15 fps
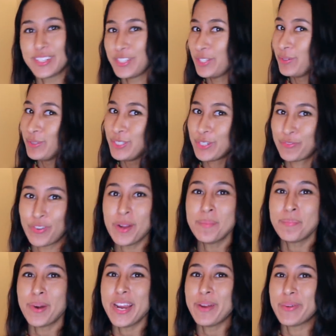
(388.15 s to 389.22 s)
use your
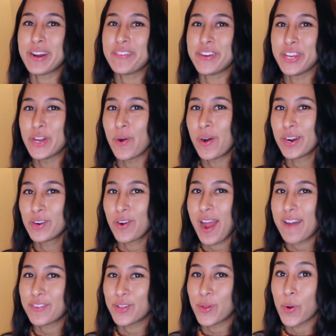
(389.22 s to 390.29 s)
front brake whenever you go on
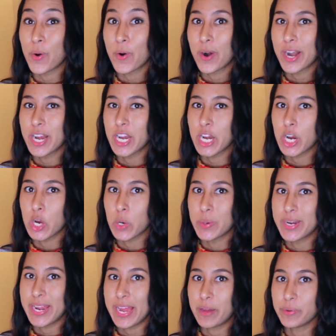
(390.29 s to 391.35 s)
gravel or you're
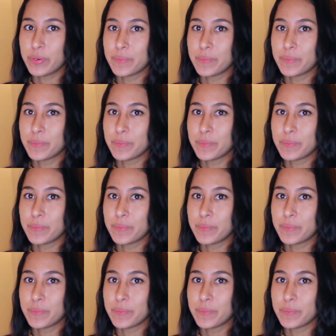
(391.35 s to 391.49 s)
going down.